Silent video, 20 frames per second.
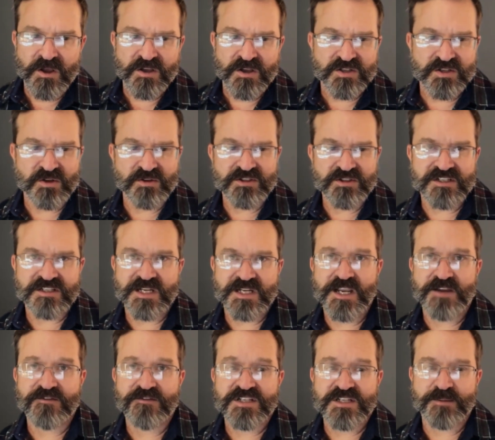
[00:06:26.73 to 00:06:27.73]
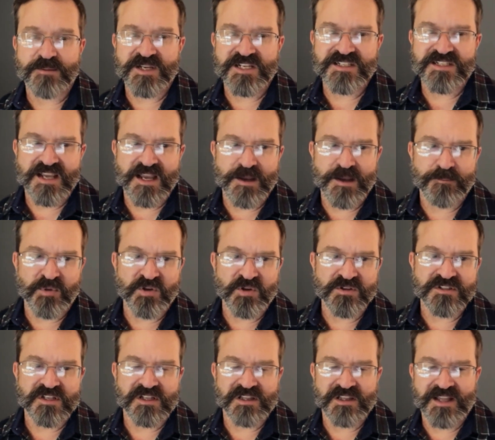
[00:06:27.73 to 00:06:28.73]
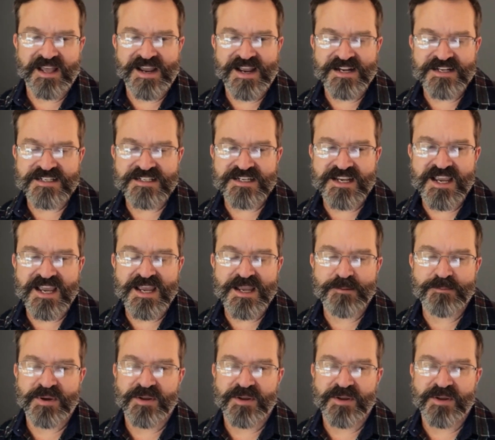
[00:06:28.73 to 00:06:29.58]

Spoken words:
So just to give you some examples, landscape,